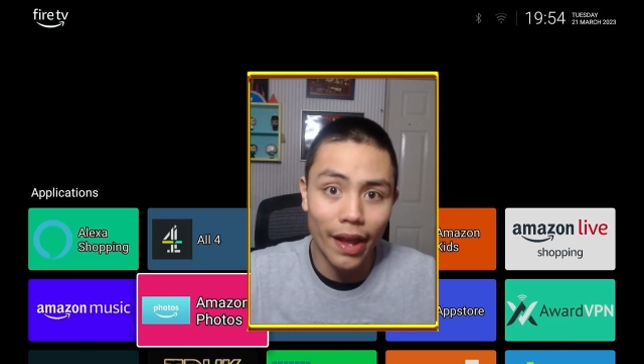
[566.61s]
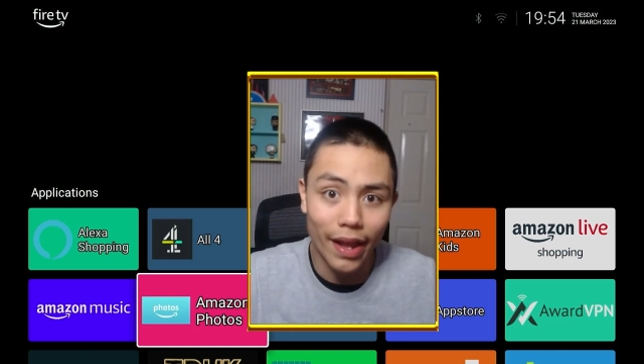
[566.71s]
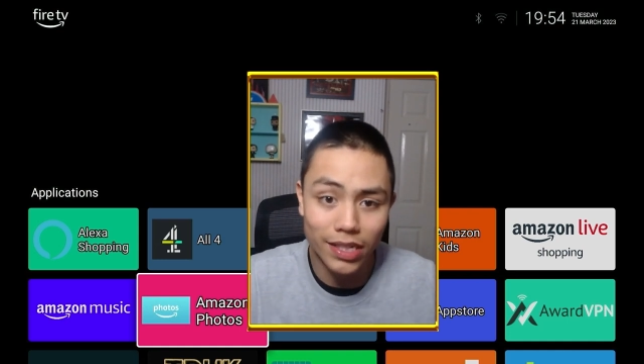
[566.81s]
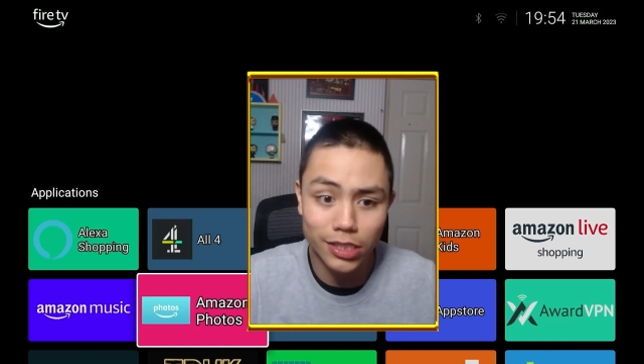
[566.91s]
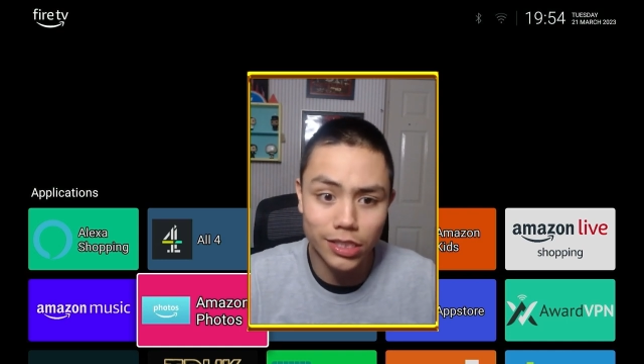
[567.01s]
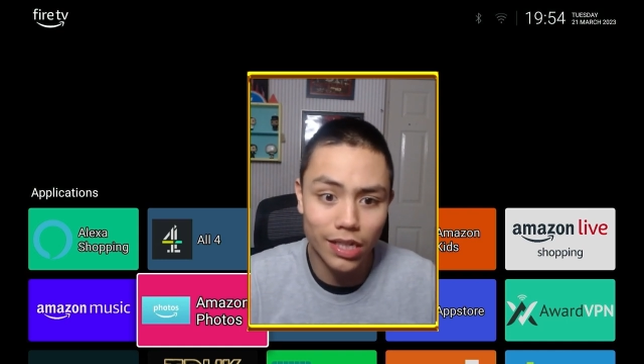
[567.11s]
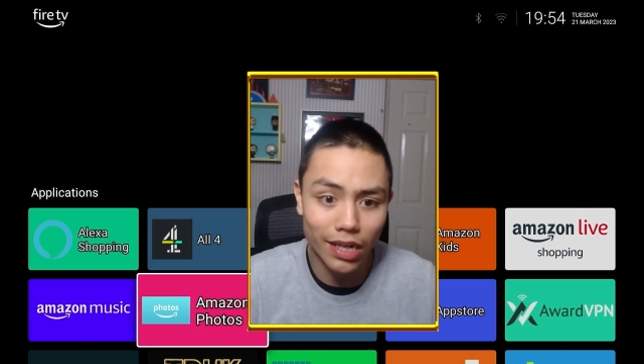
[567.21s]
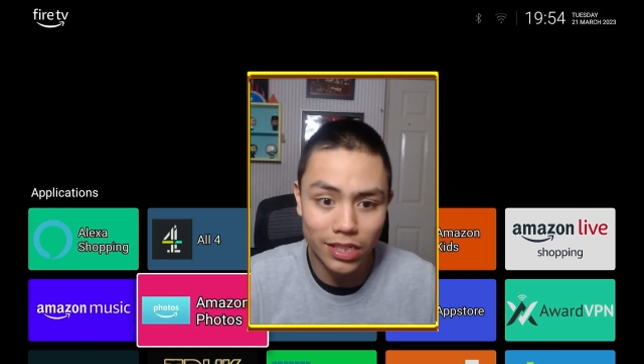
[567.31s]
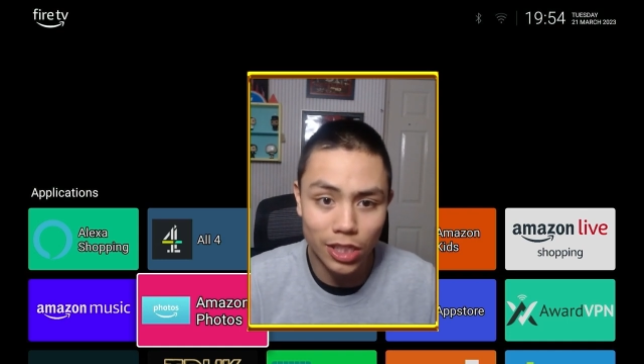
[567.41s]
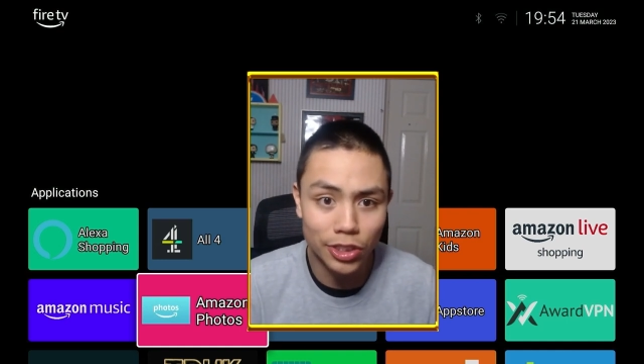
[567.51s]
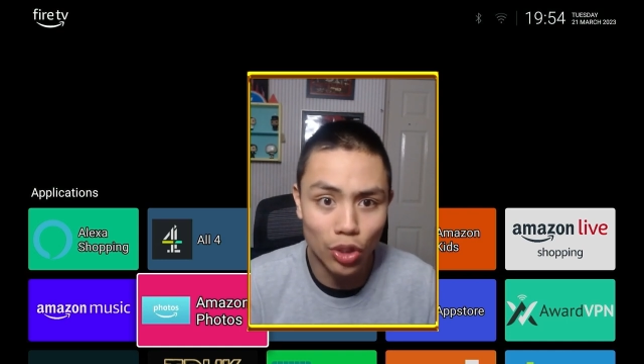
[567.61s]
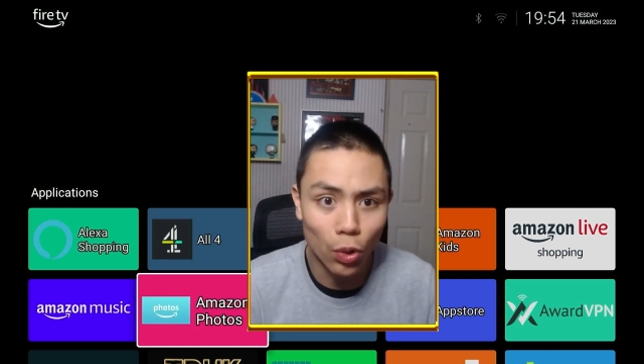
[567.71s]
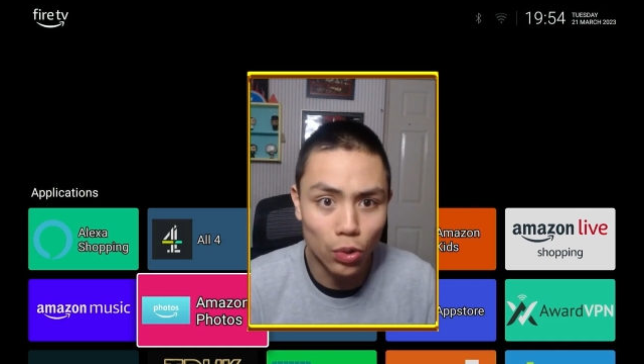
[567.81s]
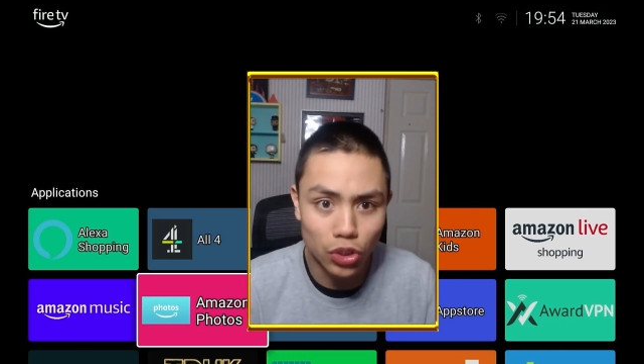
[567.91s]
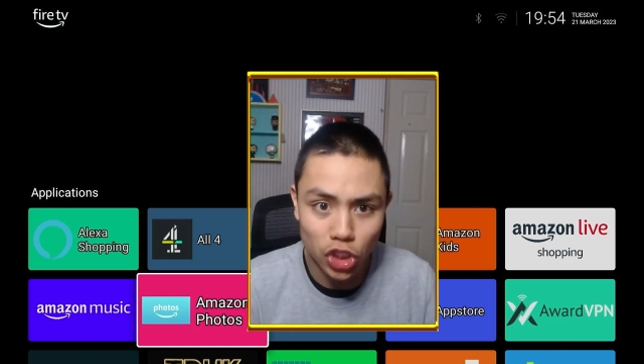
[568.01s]
inside the
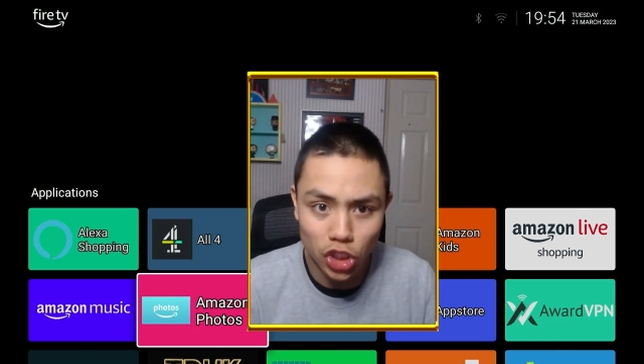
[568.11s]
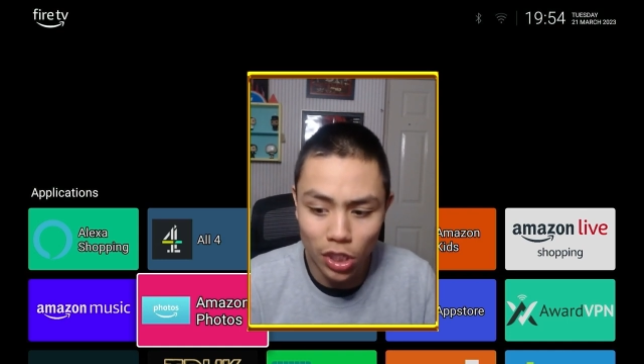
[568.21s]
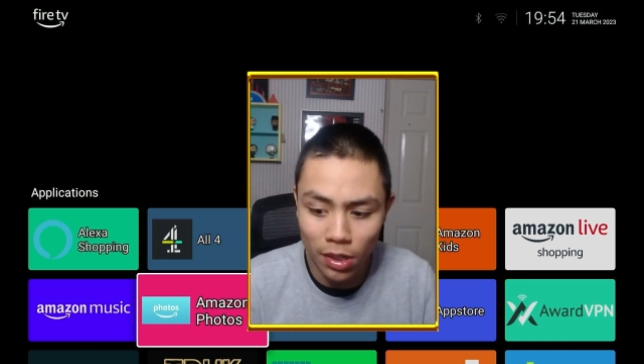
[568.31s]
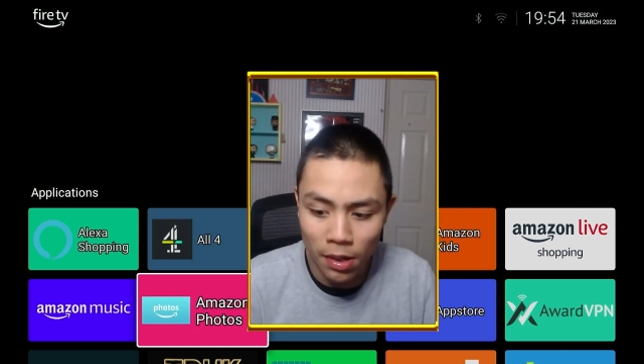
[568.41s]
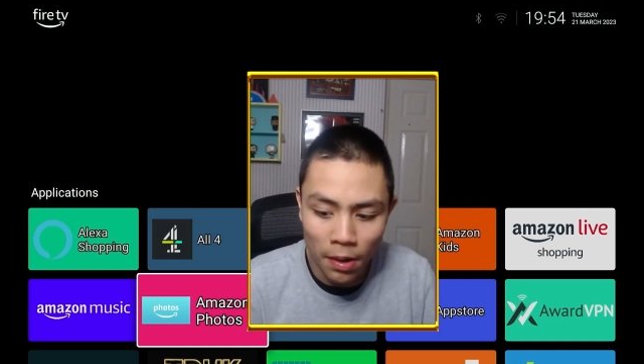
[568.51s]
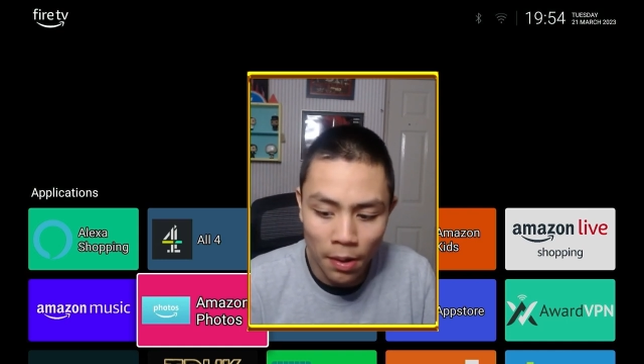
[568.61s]
nuancer.